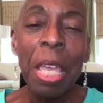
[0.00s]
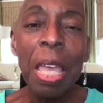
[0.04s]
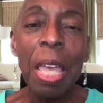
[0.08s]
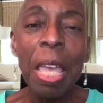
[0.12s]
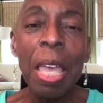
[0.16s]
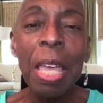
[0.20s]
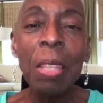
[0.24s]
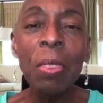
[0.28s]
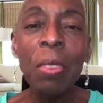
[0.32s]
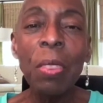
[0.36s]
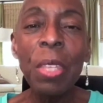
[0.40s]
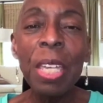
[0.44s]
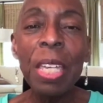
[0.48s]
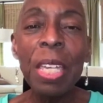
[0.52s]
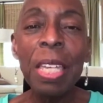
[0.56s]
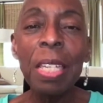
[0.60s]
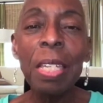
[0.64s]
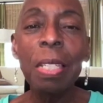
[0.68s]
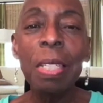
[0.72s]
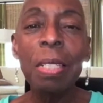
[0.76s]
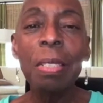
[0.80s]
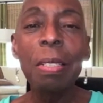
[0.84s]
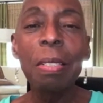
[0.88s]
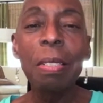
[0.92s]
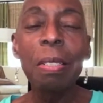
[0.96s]
And
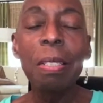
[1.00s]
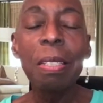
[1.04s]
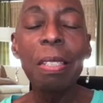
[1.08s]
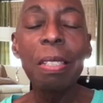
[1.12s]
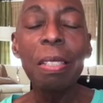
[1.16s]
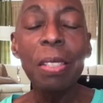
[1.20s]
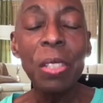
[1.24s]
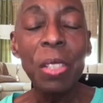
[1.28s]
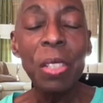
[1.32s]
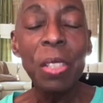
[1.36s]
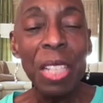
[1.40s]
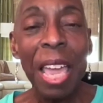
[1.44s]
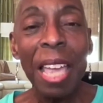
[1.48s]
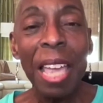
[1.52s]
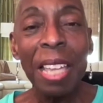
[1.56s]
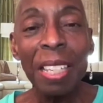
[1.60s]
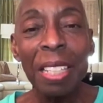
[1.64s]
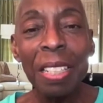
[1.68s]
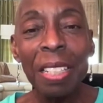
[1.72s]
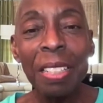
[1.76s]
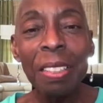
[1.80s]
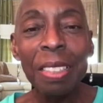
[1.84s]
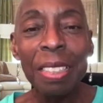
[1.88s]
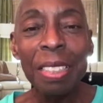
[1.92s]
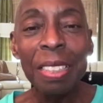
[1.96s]
then
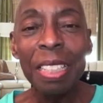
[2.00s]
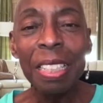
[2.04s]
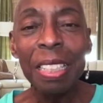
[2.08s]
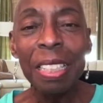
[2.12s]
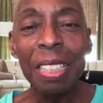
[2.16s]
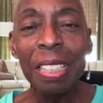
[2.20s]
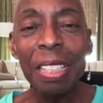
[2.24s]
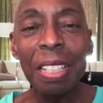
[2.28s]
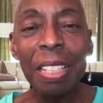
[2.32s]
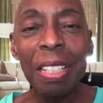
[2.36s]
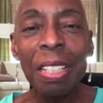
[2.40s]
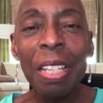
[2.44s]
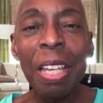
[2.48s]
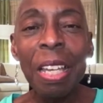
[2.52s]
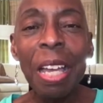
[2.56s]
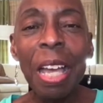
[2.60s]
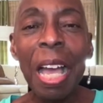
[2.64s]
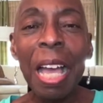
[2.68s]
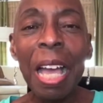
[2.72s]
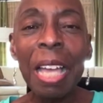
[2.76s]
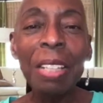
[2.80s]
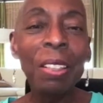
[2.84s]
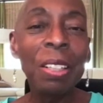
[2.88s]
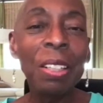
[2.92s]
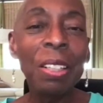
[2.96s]
secondly,
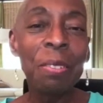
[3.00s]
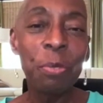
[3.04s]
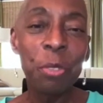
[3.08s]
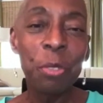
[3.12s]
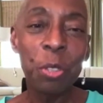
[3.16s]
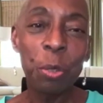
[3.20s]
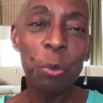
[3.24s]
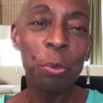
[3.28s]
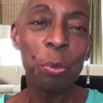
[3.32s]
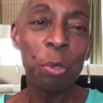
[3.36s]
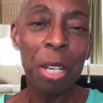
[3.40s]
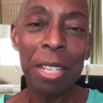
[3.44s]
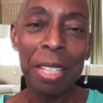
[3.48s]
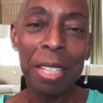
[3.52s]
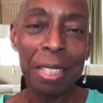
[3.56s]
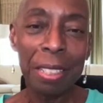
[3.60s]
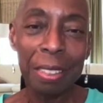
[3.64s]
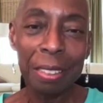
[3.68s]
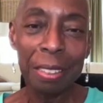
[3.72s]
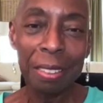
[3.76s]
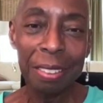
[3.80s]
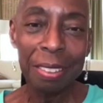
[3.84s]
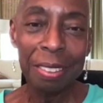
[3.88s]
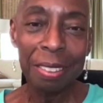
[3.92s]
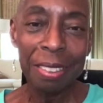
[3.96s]
I love to
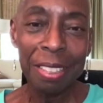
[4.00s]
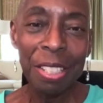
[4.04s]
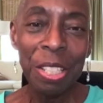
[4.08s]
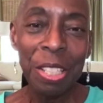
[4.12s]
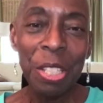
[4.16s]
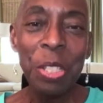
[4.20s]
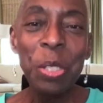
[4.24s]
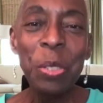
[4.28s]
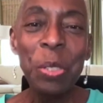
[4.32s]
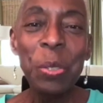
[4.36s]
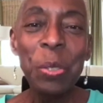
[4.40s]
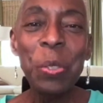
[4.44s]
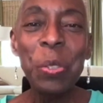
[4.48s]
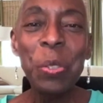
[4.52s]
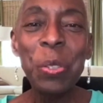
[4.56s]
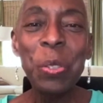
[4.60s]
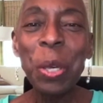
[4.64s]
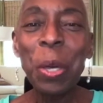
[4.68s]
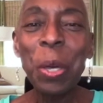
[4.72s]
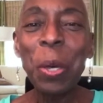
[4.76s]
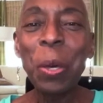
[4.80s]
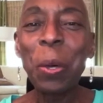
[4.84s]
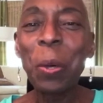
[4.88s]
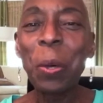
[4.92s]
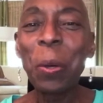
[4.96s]
write.
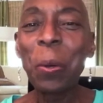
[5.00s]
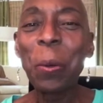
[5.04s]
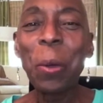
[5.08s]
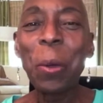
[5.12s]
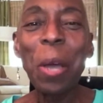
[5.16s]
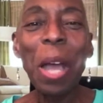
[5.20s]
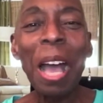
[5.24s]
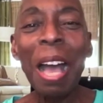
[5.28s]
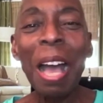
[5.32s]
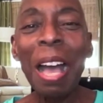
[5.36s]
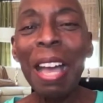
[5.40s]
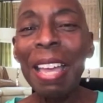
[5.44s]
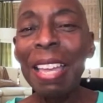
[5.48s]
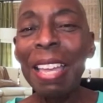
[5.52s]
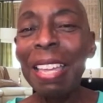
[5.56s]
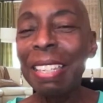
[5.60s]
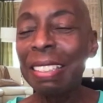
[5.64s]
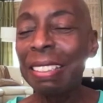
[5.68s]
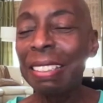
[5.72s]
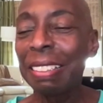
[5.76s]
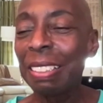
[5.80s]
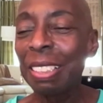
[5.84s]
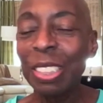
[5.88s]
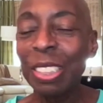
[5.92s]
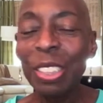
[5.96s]
So
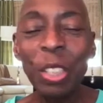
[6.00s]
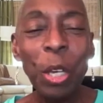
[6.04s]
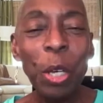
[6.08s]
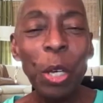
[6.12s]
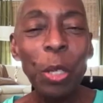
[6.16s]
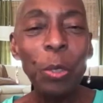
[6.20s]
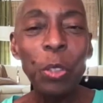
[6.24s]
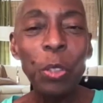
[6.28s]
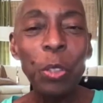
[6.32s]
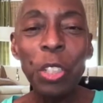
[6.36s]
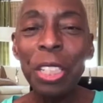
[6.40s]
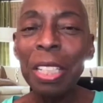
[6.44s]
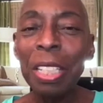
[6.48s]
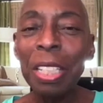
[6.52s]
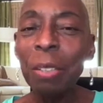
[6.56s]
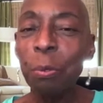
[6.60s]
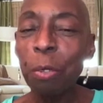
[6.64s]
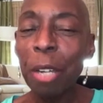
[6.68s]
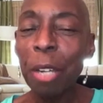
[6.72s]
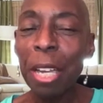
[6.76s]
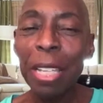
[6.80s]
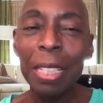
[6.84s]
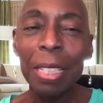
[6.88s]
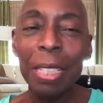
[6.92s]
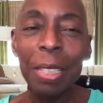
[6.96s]
coaching and
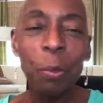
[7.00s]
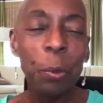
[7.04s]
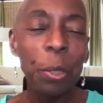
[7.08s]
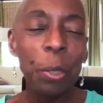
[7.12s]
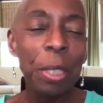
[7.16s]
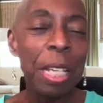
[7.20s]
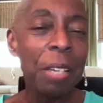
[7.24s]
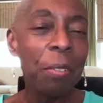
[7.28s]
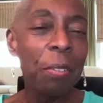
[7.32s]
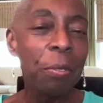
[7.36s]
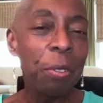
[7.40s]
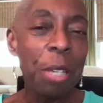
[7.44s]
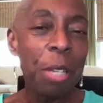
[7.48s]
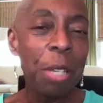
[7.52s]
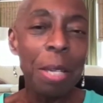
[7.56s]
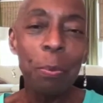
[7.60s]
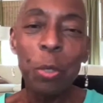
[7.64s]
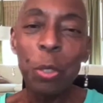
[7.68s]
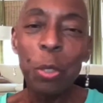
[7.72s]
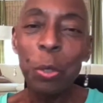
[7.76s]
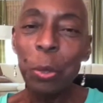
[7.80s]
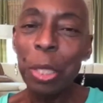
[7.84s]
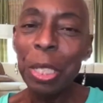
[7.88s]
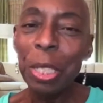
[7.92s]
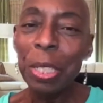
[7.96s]
writing, whenever I'm
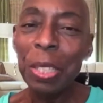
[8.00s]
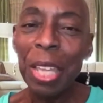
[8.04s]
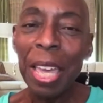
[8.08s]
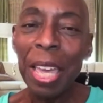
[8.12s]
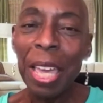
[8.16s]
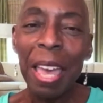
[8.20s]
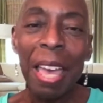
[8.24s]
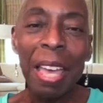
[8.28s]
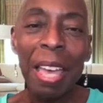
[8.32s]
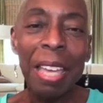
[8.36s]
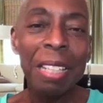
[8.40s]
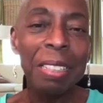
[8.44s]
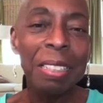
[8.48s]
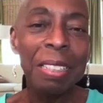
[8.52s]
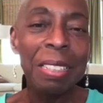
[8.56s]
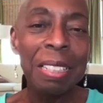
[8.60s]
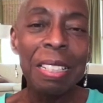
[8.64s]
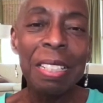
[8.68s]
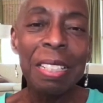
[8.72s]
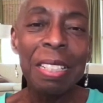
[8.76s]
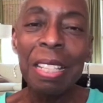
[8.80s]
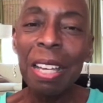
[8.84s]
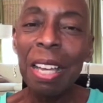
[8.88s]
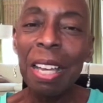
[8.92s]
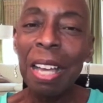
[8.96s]
doing that,
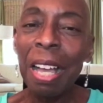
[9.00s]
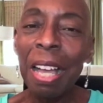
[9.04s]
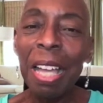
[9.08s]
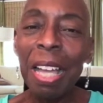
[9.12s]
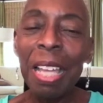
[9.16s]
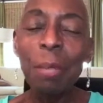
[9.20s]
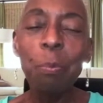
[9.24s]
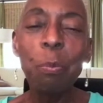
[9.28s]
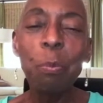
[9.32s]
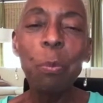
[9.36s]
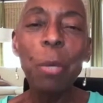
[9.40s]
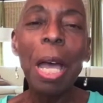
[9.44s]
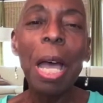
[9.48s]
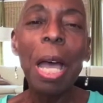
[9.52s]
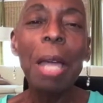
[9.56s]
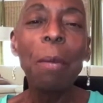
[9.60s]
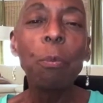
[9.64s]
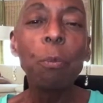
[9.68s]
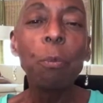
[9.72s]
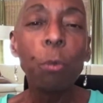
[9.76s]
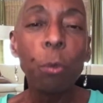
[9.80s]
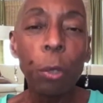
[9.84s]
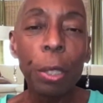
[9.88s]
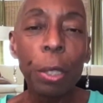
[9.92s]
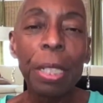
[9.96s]
I'm
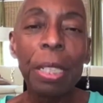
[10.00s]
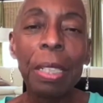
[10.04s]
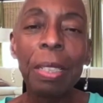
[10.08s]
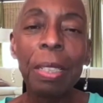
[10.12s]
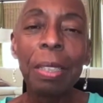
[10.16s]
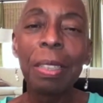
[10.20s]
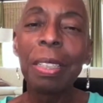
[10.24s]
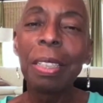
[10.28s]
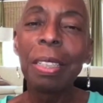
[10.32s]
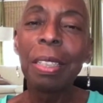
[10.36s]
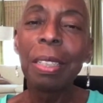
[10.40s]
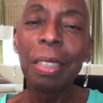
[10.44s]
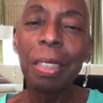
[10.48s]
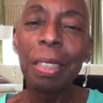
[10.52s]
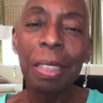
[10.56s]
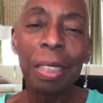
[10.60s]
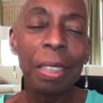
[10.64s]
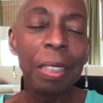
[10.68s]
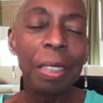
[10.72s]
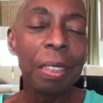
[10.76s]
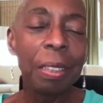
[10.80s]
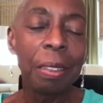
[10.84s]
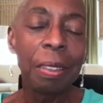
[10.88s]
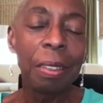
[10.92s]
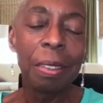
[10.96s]
really
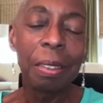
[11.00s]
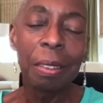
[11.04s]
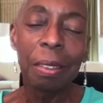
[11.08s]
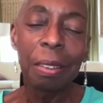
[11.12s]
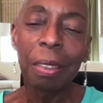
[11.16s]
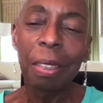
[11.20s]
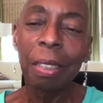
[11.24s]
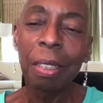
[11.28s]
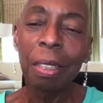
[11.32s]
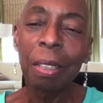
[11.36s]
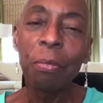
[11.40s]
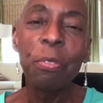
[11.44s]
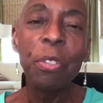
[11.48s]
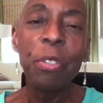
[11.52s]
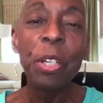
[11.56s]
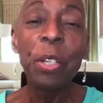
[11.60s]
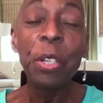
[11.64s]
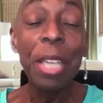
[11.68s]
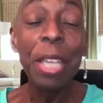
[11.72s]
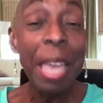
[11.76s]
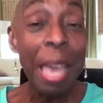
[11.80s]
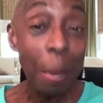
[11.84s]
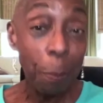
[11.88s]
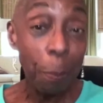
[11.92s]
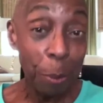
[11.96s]
in a
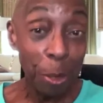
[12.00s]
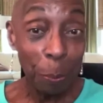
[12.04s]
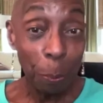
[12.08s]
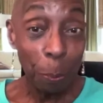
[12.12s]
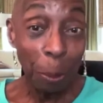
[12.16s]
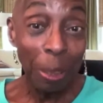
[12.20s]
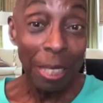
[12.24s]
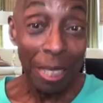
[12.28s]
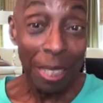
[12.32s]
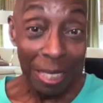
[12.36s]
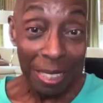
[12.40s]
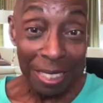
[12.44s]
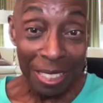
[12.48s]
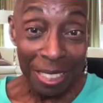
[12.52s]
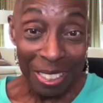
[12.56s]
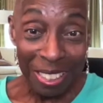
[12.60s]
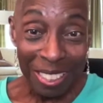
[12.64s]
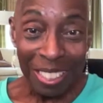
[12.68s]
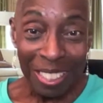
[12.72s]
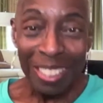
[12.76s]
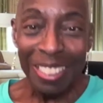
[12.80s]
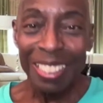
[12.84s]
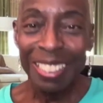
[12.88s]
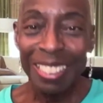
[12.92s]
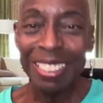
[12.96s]
very happy place.
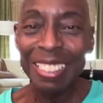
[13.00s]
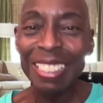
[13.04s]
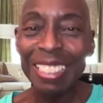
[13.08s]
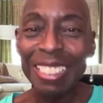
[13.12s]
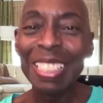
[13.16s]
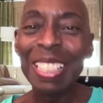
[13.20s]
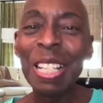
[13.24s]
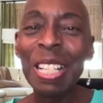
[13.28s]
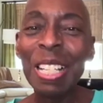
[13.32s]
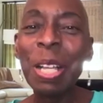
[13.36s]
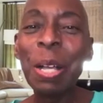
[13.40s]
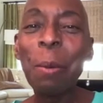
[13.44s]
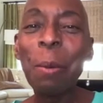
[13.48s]
To